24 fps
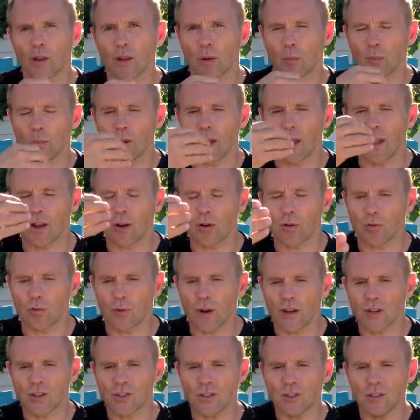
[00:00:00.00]
apply a
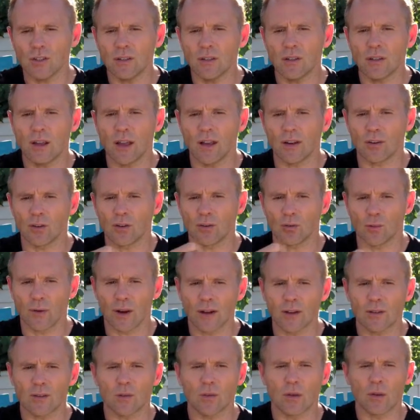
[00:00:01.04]
correction and
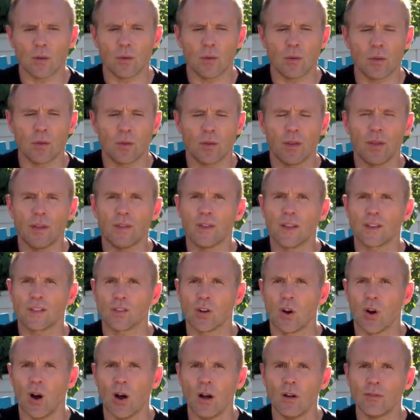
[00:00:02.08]
correct the thing that's
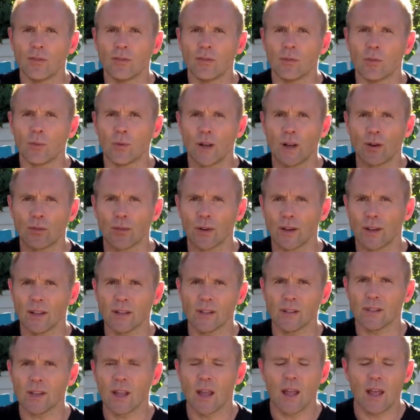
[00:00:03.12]
off, whatever it
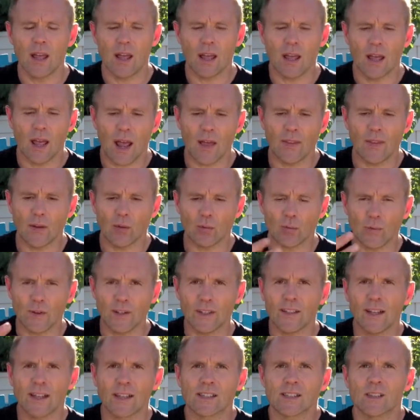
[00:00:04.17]
is, and then
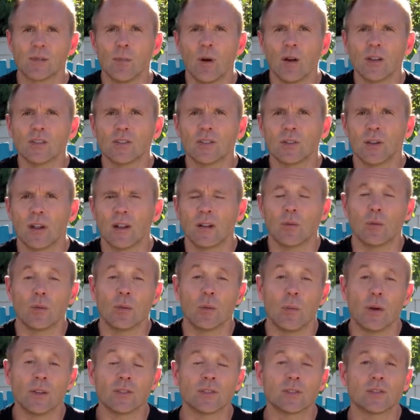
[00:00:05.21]
retest the muscle. And when
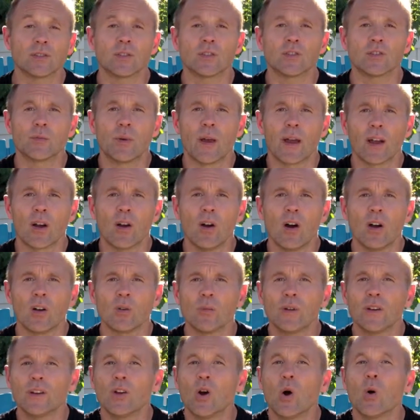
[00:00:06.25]
the muscle turns back
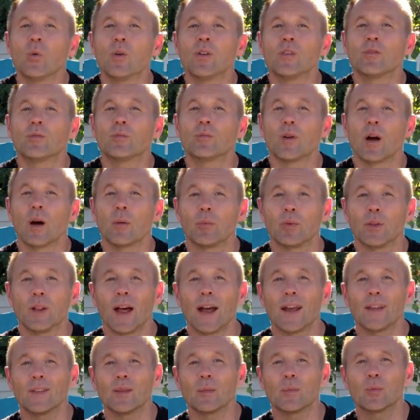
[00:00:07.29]
on, we know we've
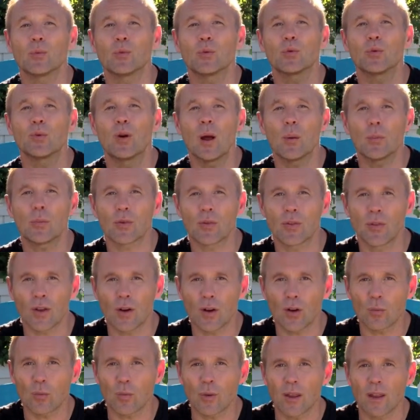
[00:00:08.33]
applied the proper
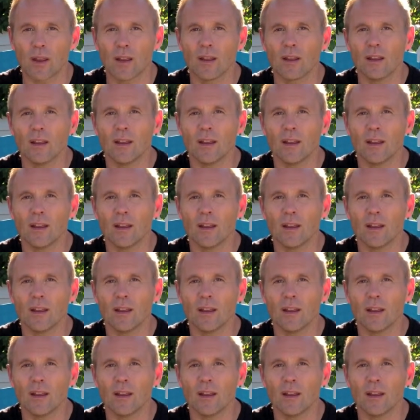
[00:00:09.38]
therapy,